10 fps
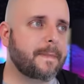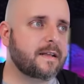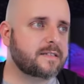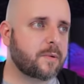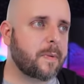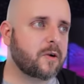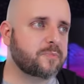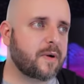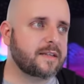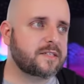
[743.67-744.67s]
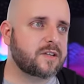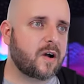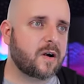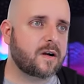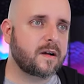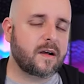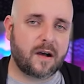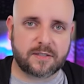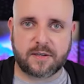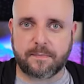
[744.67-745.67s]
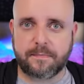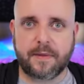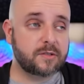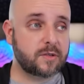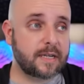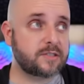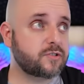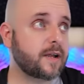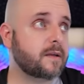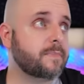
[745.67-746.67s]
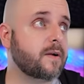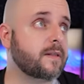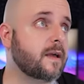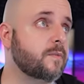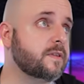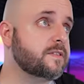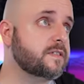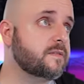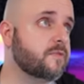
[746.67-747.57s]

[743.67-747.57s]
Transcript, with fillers: CyberPower's prices are awesome. So let's try comparing that with a system